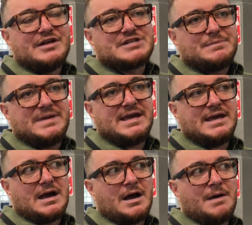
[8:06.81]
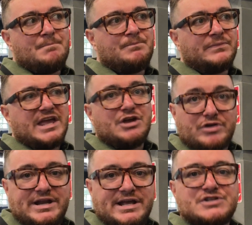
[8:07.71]
To me,
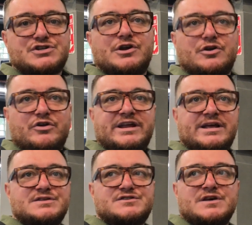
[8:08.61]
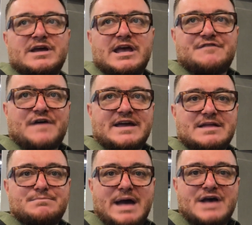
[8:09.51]
ingredients are ingredients. If I
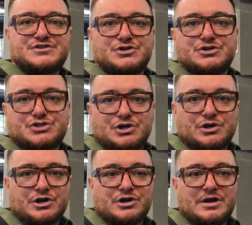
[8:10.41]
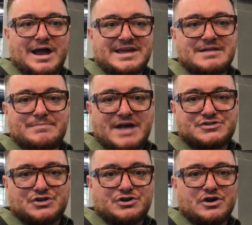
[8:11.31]
can master sugar, I can
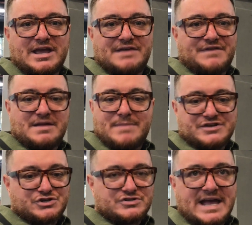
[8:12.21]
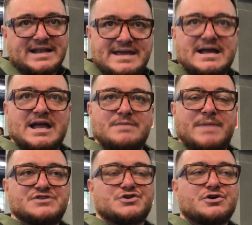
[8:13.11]
master cooking. If I can master technique, I can
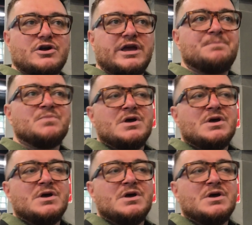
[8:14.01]
master cooking.